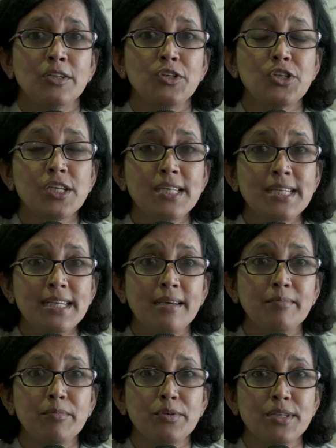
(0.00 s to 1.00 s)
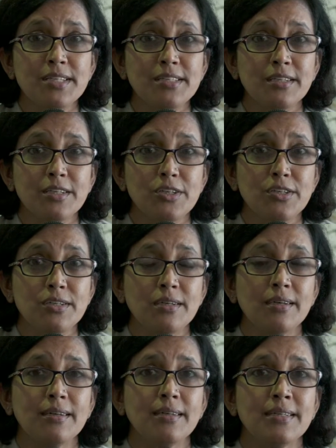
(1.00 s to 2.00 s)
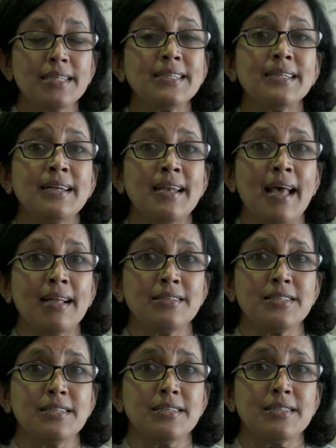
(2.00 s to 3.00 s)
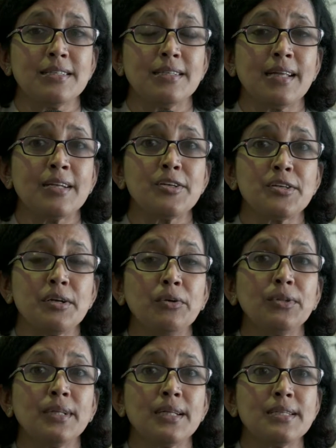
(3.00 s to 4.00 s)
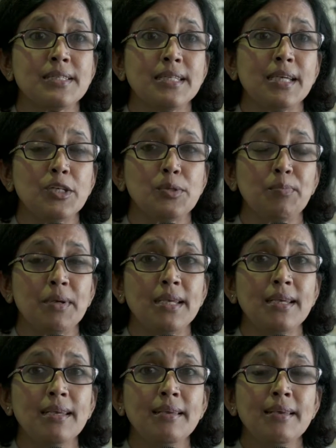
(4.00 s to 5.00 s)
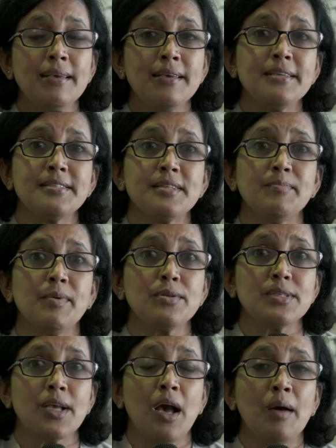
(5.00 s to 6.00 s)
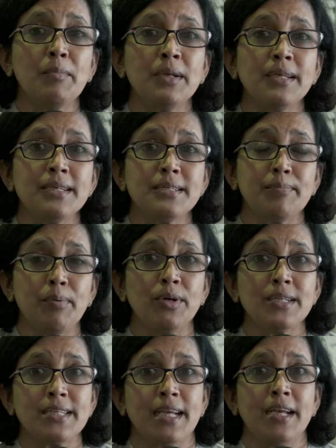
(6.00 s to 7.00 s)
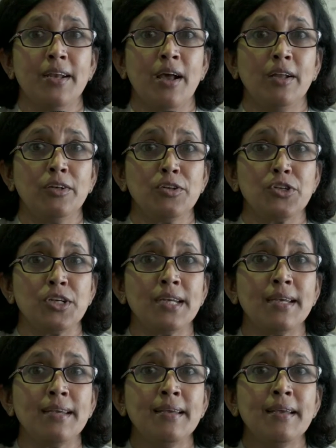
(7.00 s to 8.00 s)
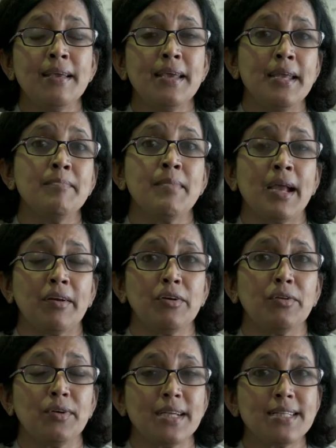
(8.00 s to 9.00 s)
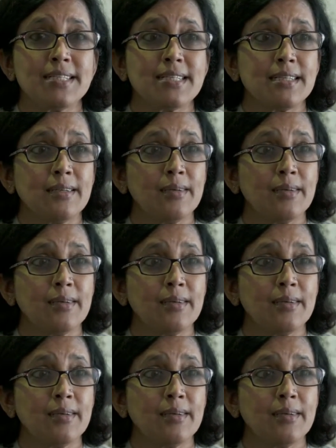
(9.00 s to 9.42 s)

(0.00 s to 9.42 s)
GTM research did an analysis that showed that CHP is the most commonly deployed technology in microgrids.